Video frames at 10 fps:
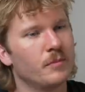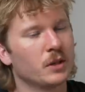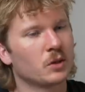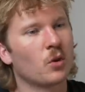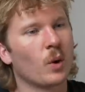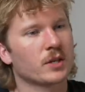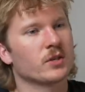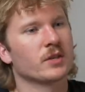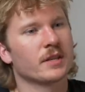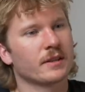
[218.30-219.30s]
been
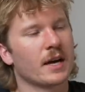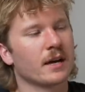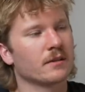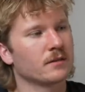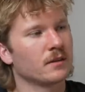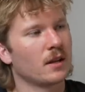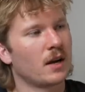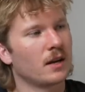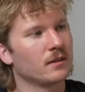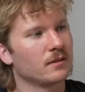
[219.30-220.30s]
questioning that a
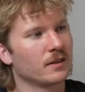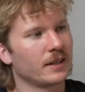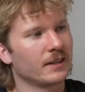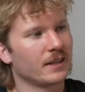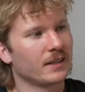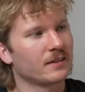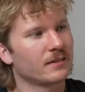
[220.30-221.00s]
lot lately.